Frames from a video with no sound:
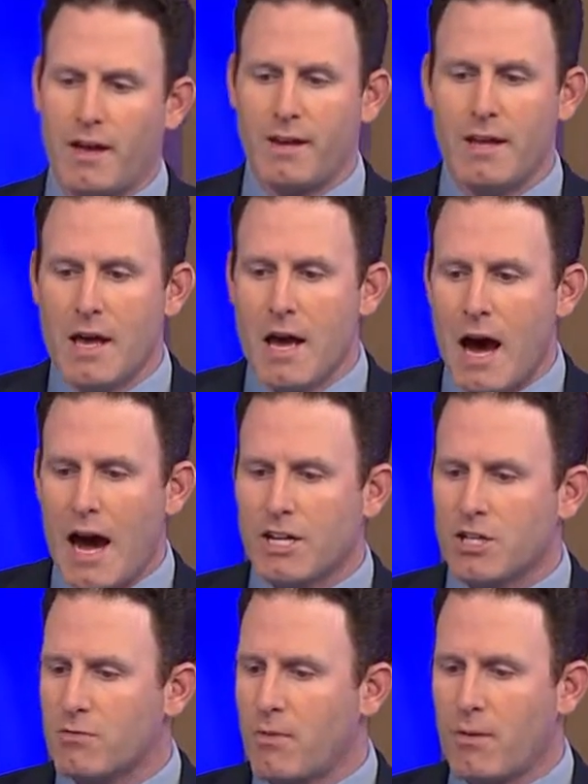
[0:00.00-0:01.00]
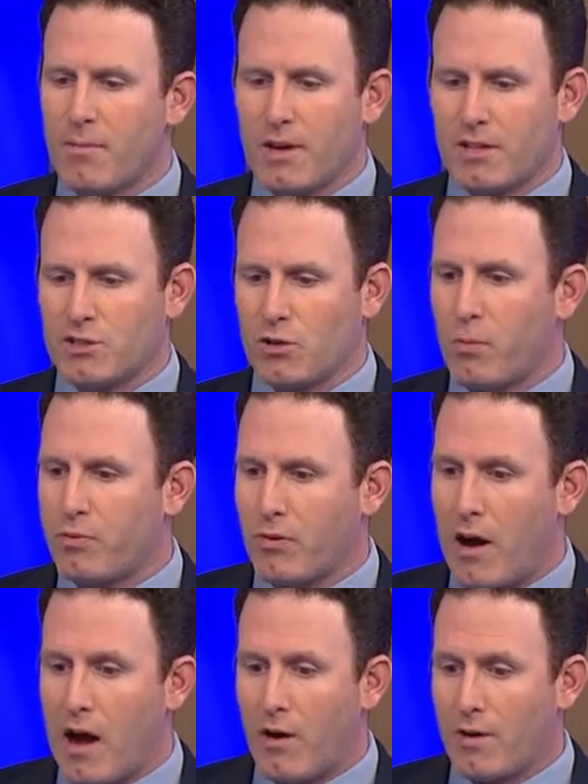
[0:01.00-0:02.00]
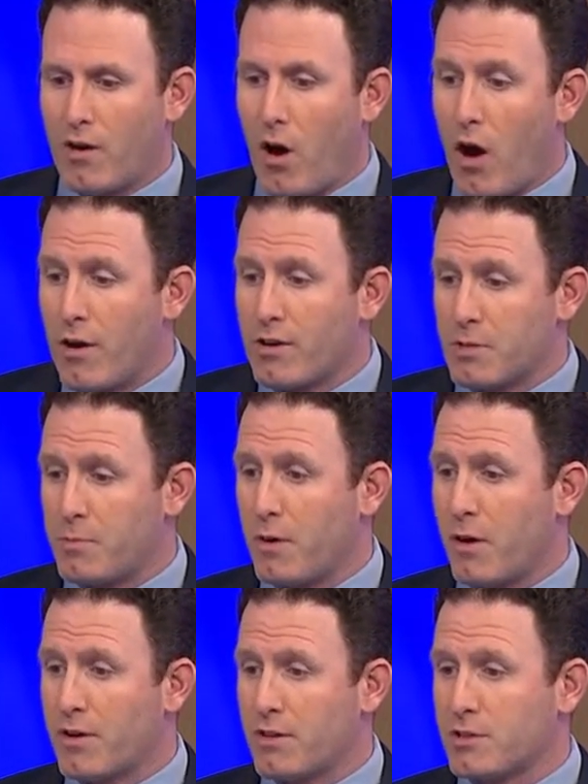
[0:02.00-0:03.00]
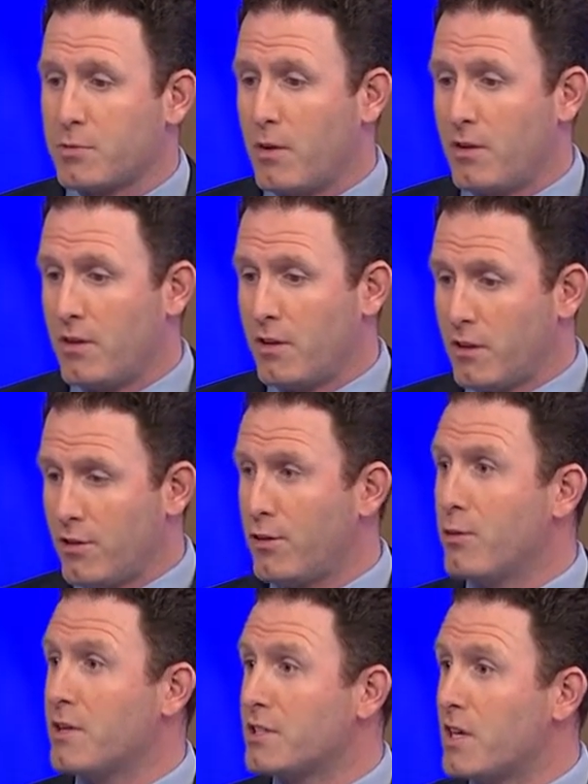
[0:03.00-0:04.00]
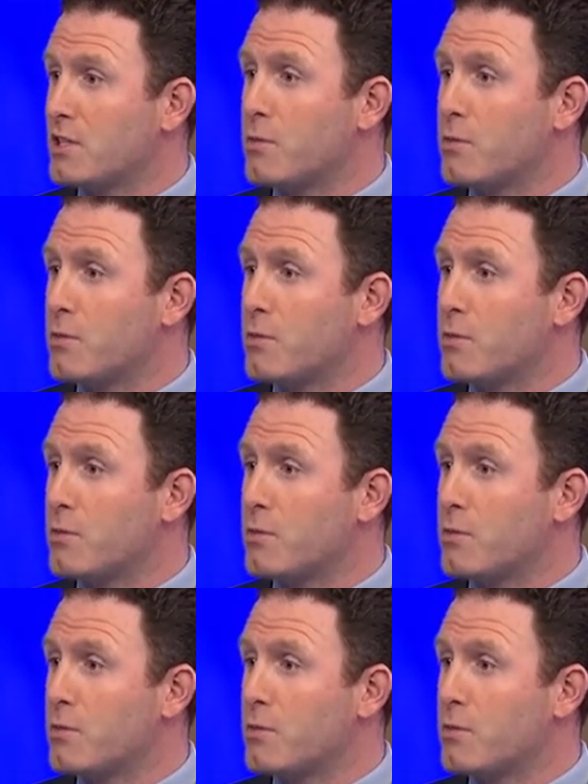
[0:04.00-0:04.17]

And I just remember being so proud and honored to put on your the USA yeah.